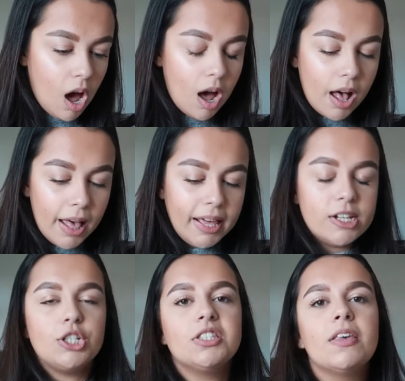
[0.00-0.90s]
I
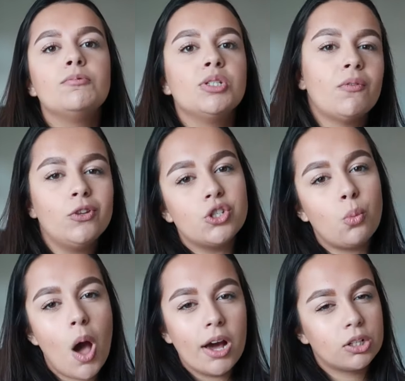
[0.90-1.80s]
it just gives me something to
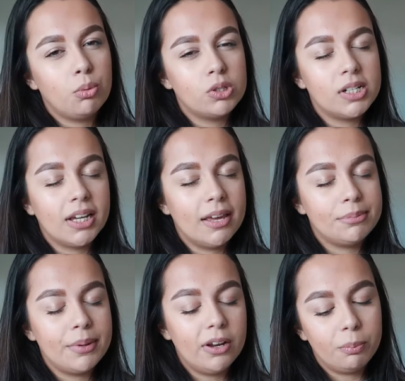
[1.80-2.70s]
work towards and it
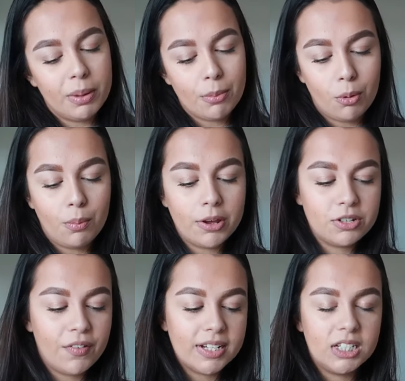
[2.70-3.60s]
keeps me a little bit more
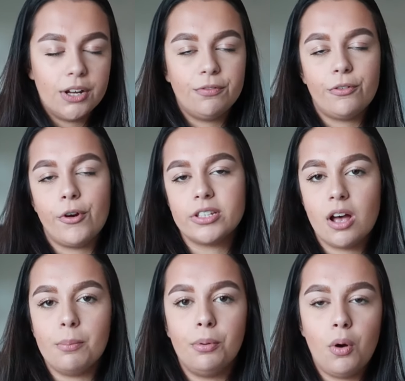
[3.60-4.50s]
motivated. For
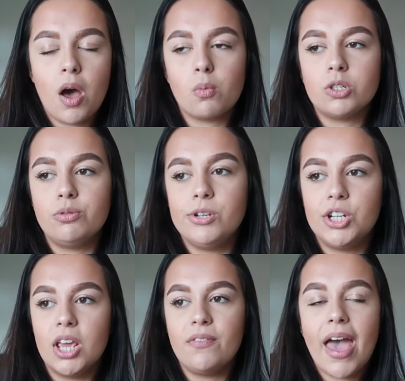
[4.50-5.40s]
example, I want to
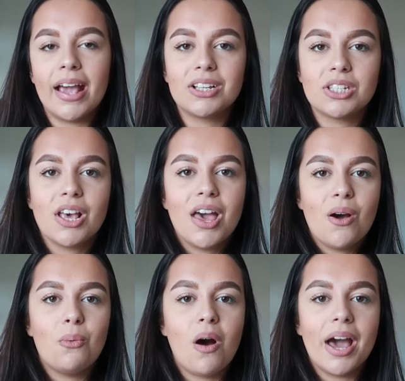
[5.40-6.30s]
achieve X,
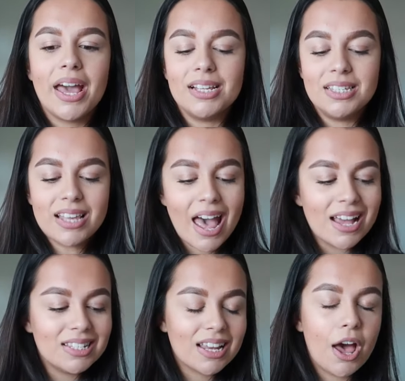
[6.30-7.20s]
Y and
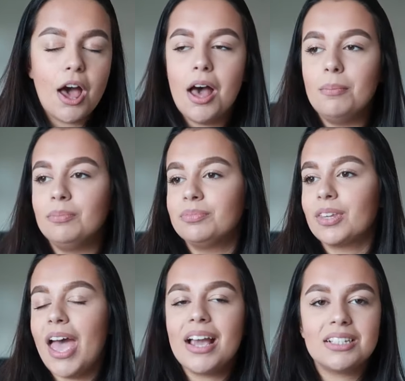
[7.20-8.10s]
Z, um,
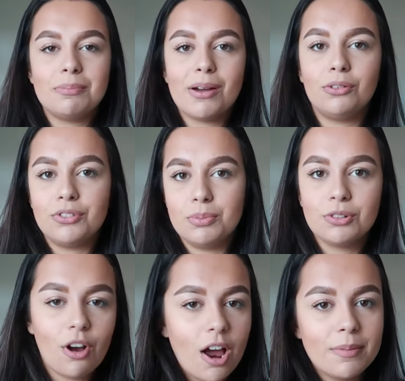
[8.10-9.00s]
X amount of
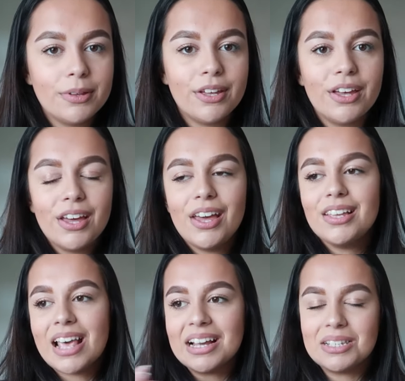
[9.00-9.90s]

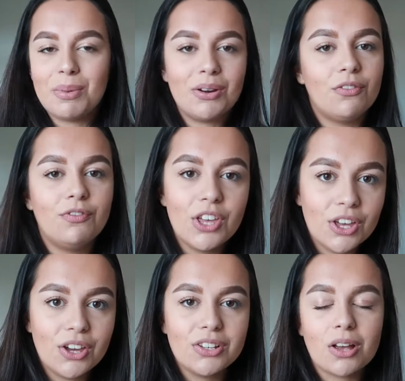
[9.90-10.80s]
subscribers, X amount of
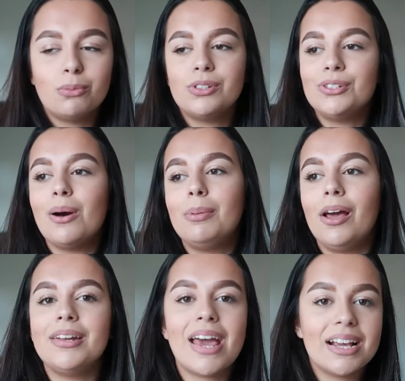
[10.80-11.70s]
views, I want to
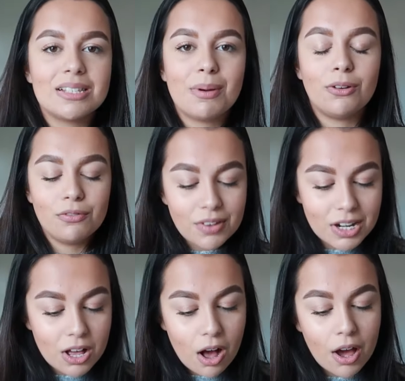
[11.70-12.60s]
upload X amount of
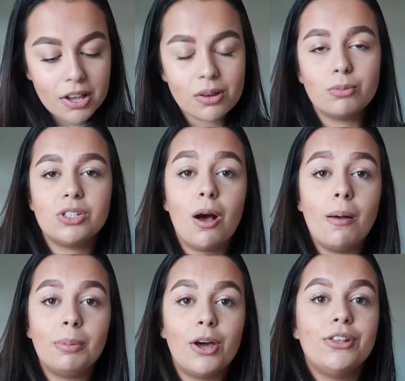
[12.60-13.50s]
videos, I want to
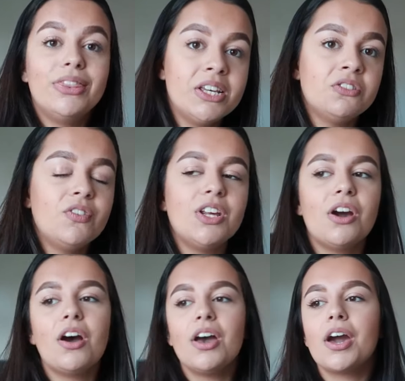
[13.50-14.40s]
upload this video,